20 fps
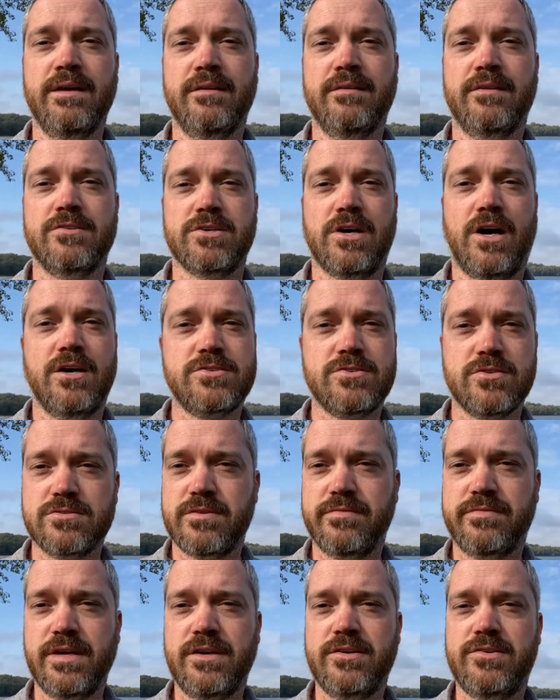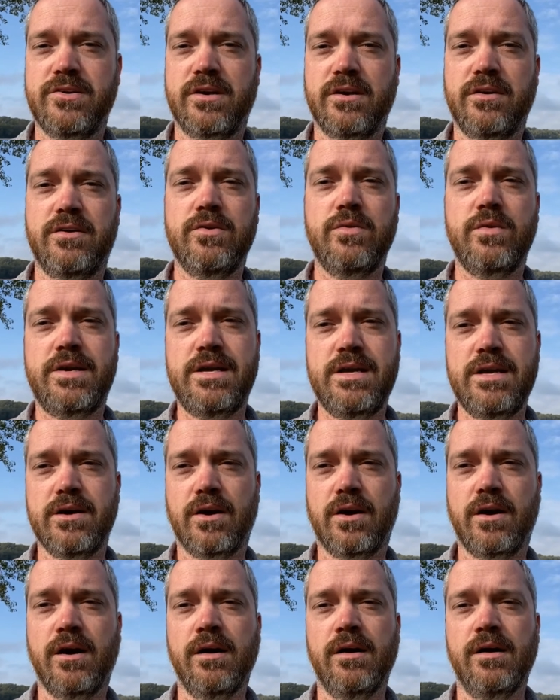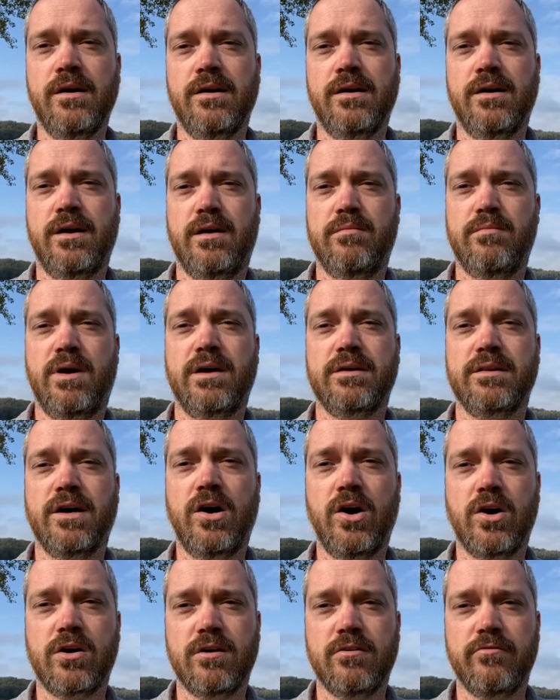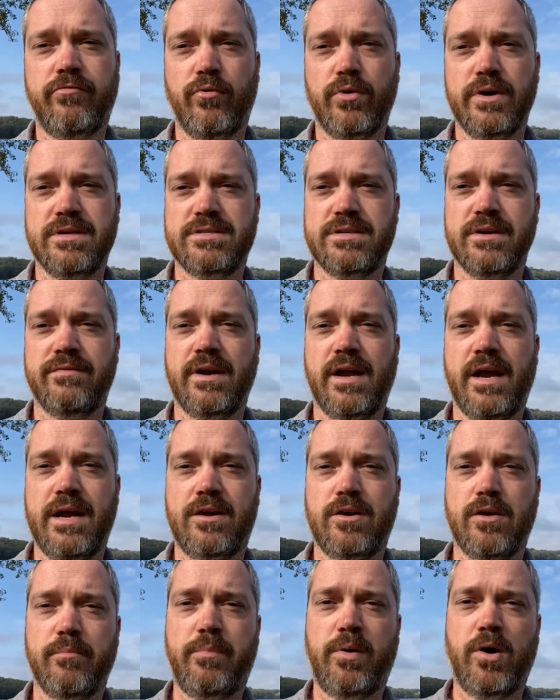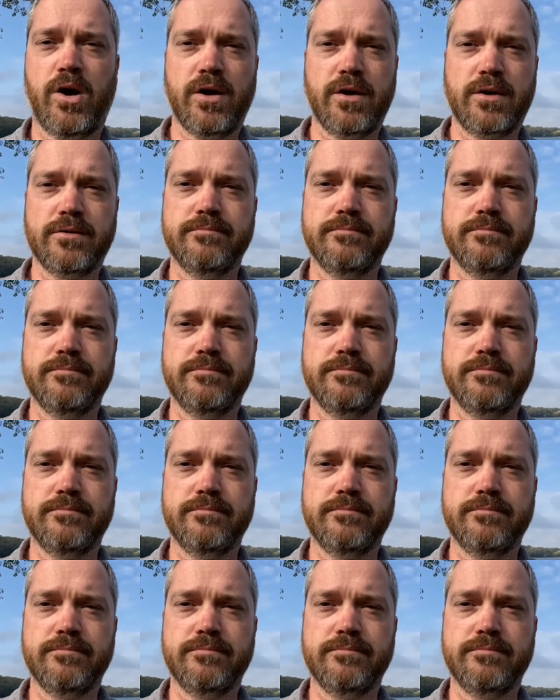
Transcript: There's all sorts of things you can do here among the 147 acre park.